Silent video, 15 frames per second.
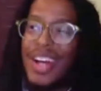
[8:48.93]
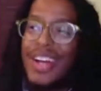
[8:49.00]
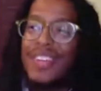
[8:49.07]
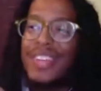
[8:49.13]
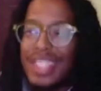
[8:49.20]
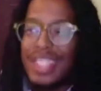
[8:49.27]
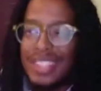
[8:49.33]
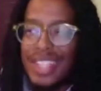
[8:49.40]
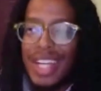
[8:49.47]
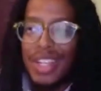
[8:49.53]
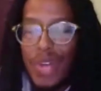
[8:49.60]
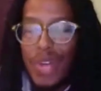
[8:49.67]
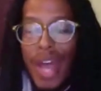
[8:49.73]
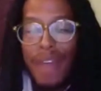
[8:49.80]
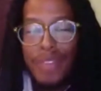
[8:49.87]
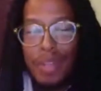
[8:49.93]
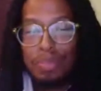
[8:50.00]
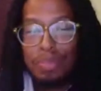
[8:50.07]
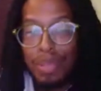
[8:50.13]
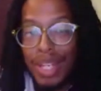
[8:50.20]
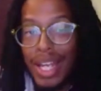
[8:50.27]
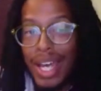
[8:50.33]
They say you have to
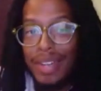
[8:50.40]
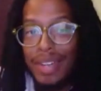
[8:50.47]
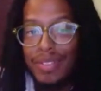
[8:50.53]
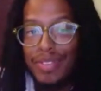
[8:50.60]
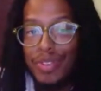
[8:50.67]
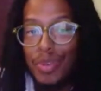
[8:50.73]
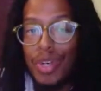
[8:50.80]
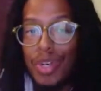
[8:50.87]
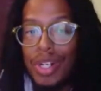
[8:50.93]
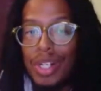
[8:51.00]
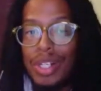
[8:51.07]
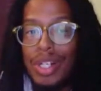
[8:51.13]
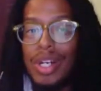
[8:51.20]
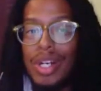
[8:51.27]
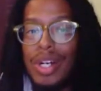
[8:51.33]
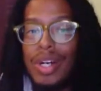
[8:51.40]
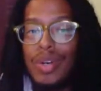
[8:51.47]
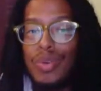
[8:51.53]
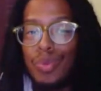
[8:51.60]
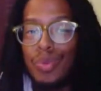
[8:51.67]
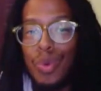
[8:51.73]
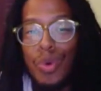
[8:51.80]
plan for
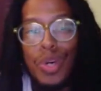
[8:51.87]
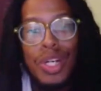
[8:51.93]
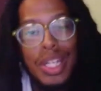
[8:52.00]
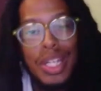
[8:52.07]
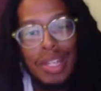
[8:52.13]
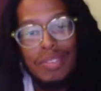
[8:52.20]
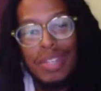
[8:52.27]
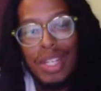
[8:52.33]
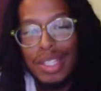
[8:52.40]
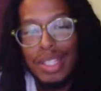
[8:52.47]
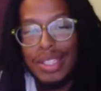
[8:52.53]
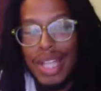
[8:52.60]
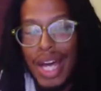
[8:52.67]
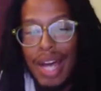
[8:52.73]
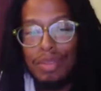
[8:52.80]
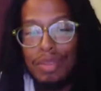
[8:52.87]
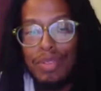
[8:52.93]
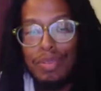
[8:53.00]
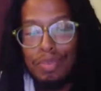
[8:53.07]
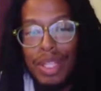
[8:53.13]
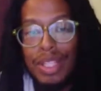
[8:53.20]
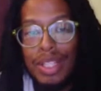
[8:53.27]
war even in a time of
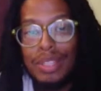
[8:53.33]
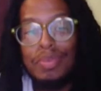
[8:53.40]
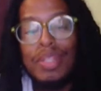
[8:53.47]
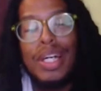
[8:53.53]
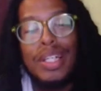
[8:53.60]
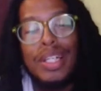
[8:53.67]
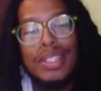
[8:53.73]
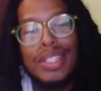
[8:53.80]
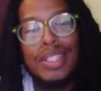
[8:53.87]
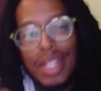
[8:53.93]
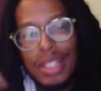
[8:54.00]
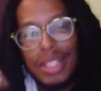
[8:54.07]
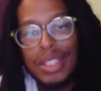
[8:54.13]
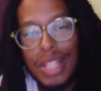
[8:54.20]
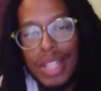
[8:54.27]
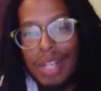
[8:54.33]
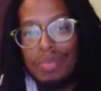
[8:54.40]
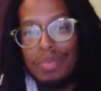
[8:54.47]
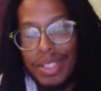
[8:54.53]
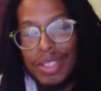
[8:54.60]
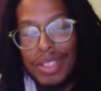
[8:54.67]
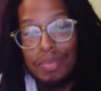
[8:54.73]
peace because there's going
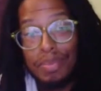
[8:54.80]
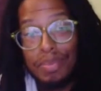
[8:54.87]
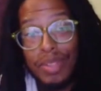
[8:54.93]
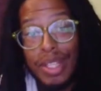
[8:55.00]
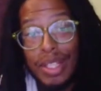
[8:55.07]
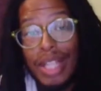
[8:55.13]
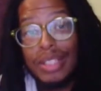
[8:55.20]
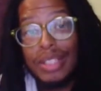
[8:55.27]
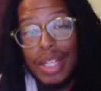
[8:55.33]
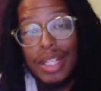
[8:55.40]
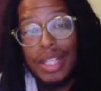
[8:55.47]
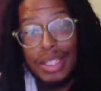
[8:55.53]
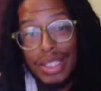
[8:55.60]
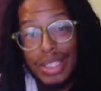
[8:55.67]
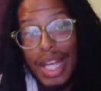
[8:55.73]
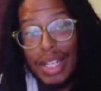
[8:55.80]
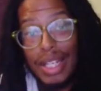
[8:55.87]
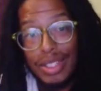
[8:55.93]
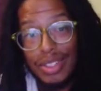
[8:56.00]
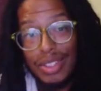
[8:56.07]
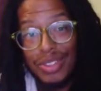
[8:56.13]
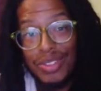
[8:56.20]
to be something that's going to
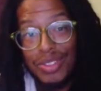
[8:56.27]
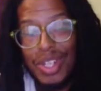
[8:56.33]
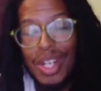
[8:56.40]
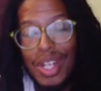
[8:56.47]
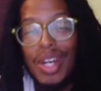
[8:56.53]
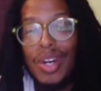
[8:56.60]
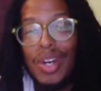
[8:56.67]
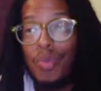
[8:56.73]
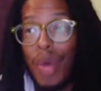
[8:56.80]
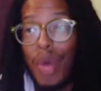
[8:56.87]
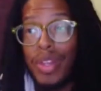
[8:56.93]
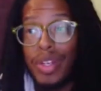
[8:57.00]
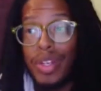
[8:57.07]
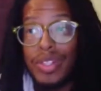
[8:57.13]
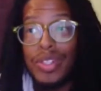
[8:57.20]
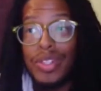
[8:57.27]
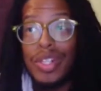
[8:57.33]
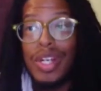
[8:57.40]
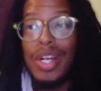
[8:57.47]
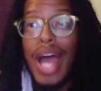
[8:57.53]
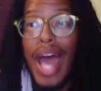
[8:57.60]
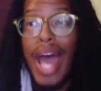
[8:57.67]
challenge you, whether
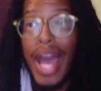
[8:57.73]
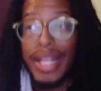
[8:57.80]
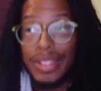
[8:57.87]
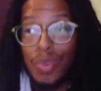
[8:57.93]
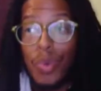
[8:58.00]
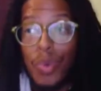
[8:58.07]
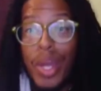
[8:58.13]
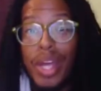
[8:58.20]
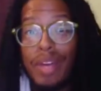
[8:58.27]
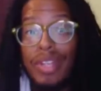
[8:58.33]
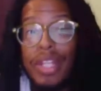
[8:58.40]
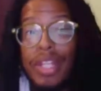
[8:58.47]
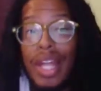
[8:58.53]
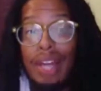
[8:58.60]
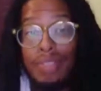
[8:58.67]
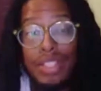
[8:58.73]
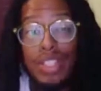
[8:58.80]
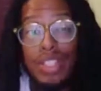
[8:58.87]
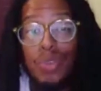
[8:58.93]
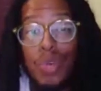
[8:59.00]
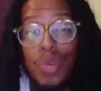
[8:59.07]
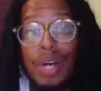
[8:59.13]
as a way of leveling
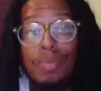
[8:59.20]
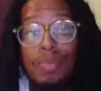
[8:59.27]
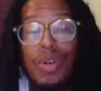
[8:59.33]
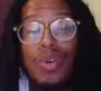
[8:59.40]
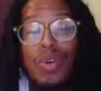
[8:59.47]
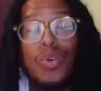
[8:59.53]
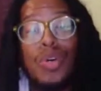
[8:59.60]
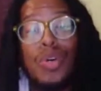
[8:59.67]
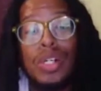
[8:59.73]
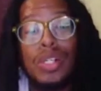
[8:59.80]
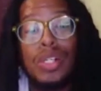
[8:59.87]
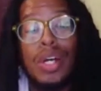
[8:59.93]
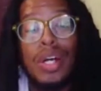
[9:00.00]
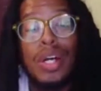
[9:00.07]
you up or